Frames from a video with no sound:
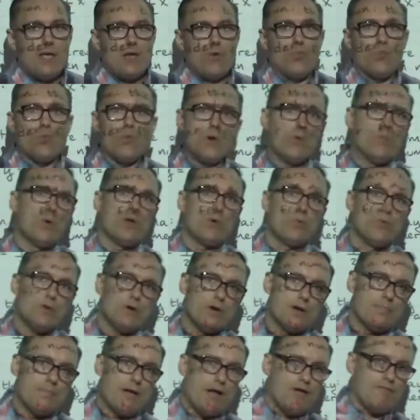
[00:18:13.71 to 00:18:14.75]
We want to
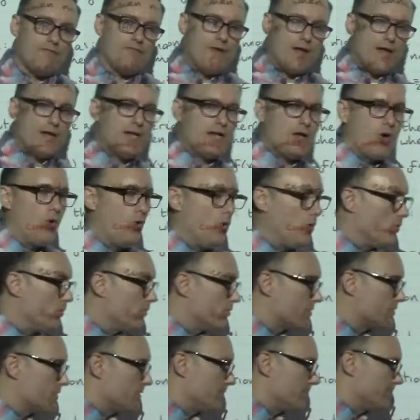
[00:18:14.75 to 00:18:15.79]
worry about finding
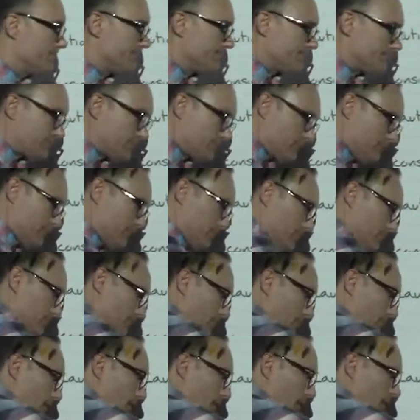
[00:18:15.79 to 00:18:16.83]
holes
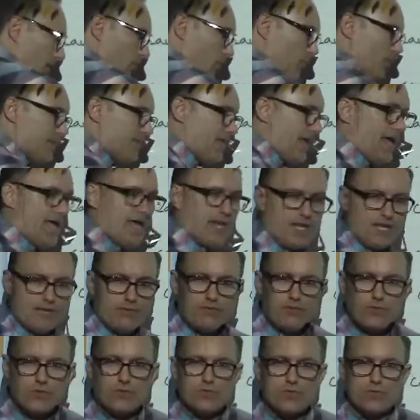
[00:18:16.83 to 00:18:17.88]
with any
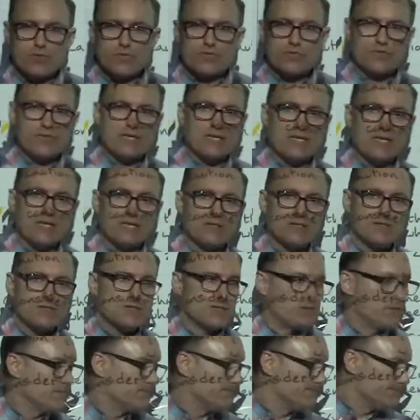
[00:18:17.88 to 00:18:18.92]
of those sorts of
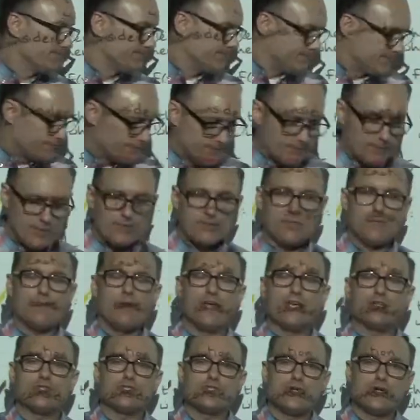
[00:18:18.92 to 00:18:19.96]
things to
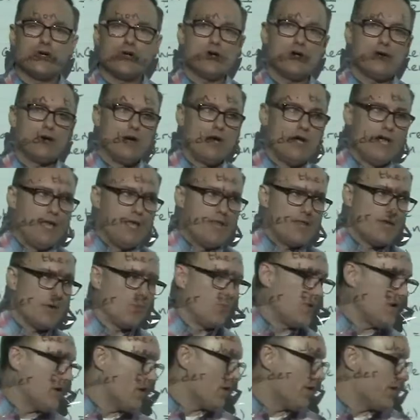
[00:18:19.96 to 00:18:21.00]
make sure that
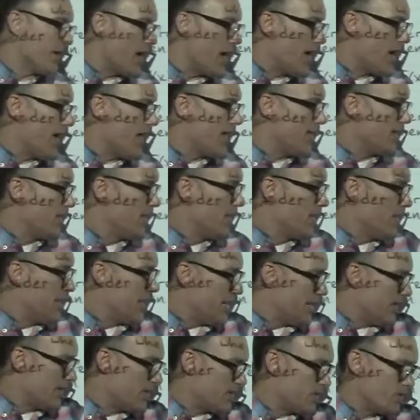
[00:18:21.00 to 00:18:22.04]
we are not
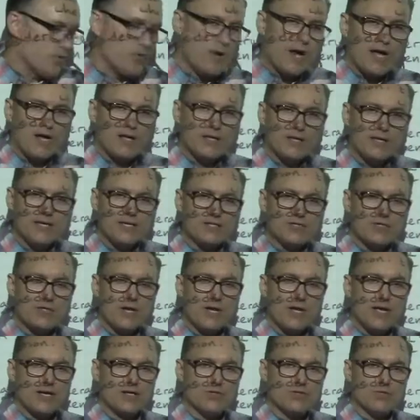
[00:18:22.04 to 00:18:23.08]
incorrectly
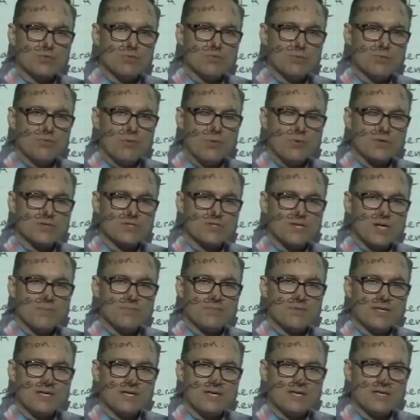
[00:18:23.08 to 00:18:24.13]
trying to report
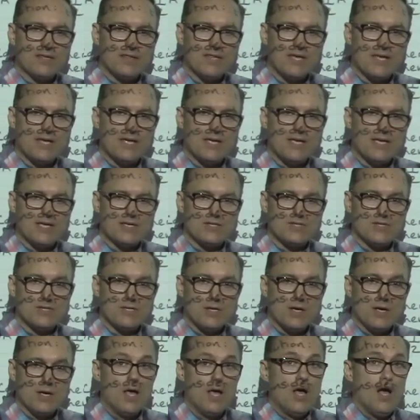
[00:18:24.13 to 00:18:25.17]
something that is
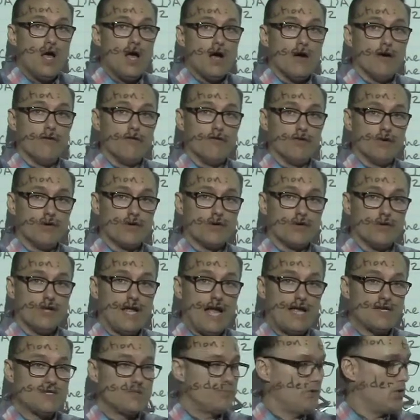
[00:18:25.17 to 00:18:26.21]
a vertical
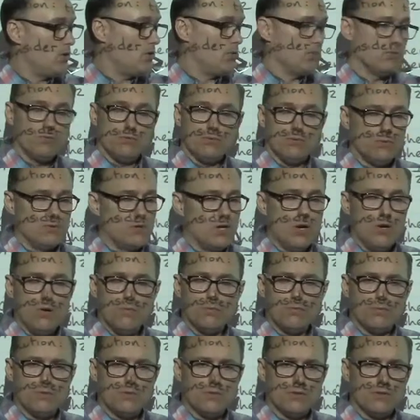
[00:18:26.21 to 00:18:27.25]
asymptote.
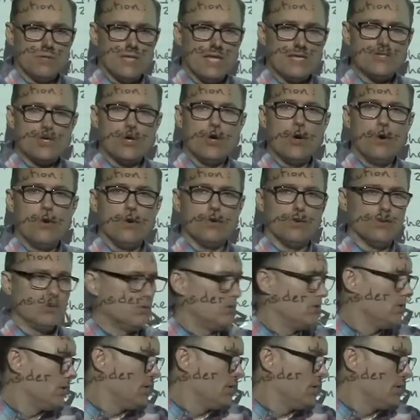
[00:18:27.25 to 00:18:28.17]
No, that's a hole.